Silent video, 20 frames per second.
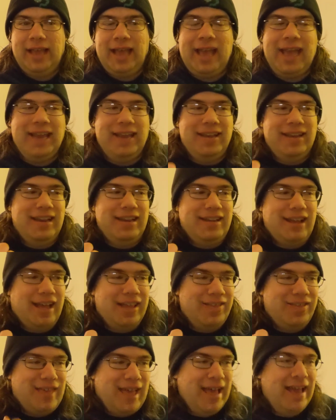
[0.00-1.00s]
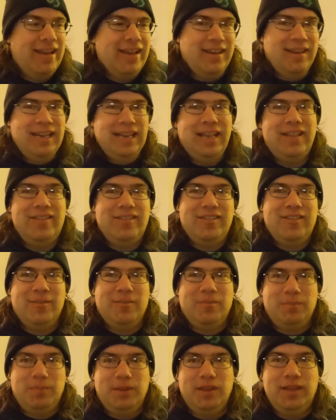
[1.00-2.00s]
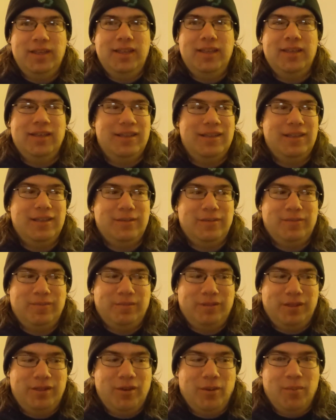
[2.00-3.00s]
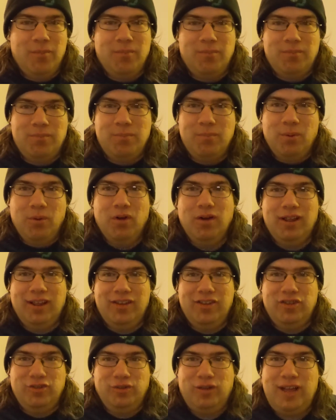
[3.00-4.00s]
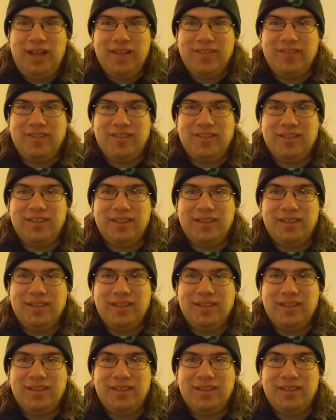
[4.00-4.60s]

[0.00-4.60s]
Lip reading: And that needs to be, more addressed.